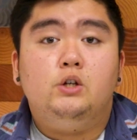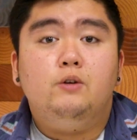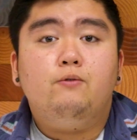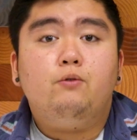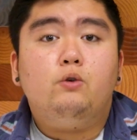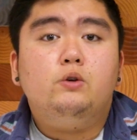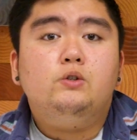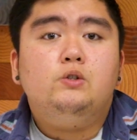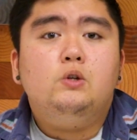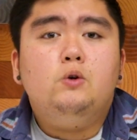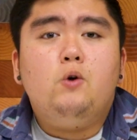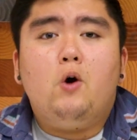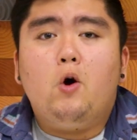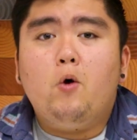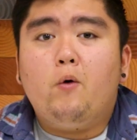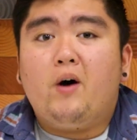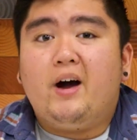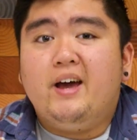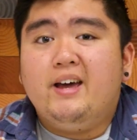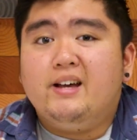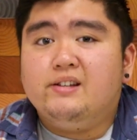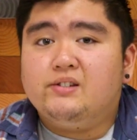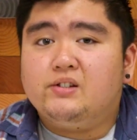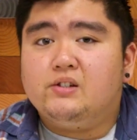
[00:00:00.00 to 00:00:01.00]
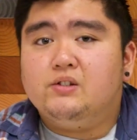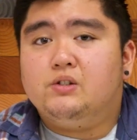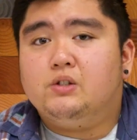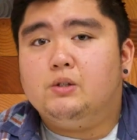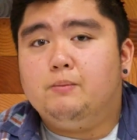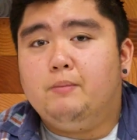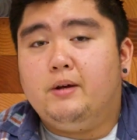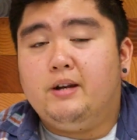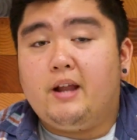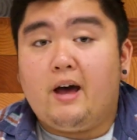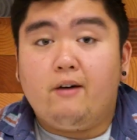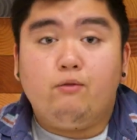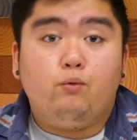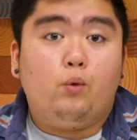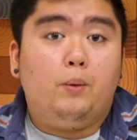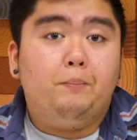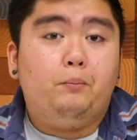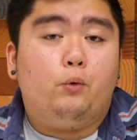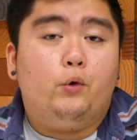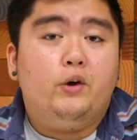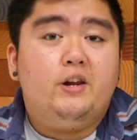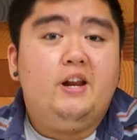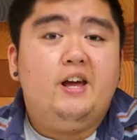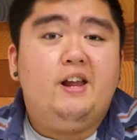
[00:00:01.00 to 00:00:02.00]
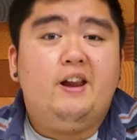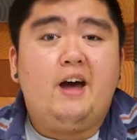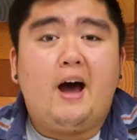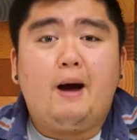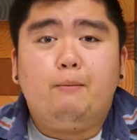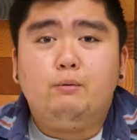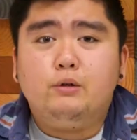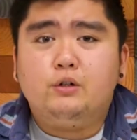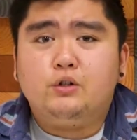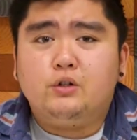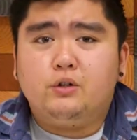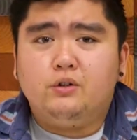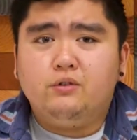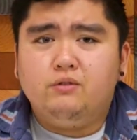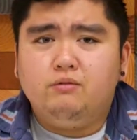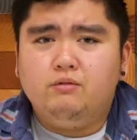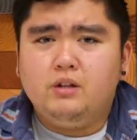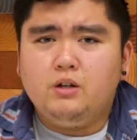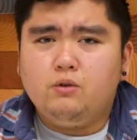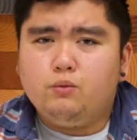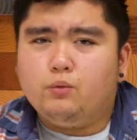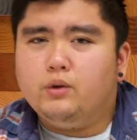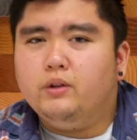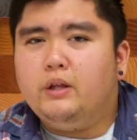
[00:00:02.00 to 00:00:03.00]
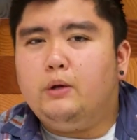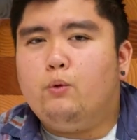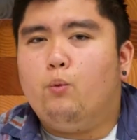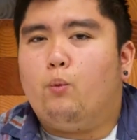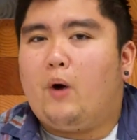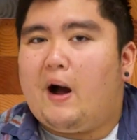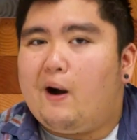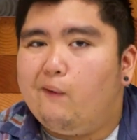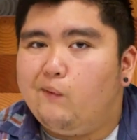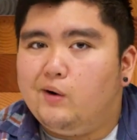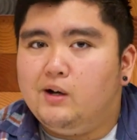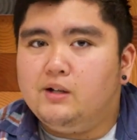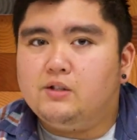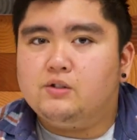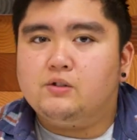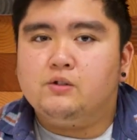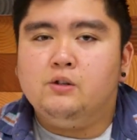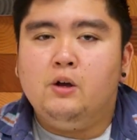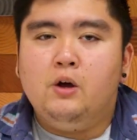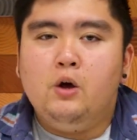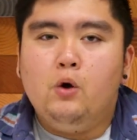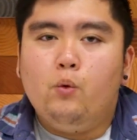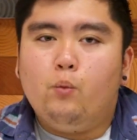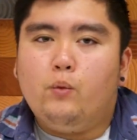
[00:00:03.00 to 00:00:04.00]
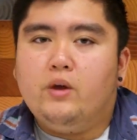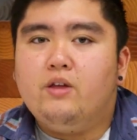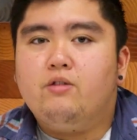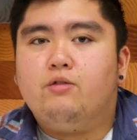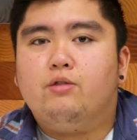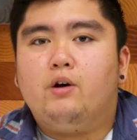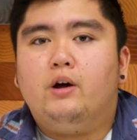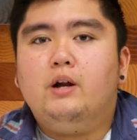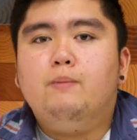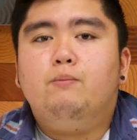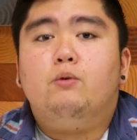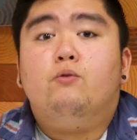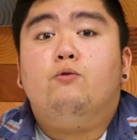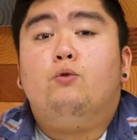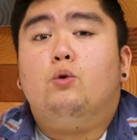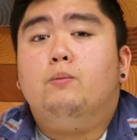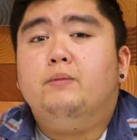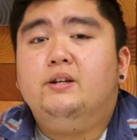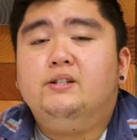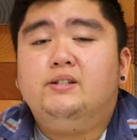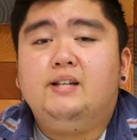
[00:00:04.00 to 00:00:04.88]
G4's new OIS system and f1.8 aperture didn't really wow us. We thought it performed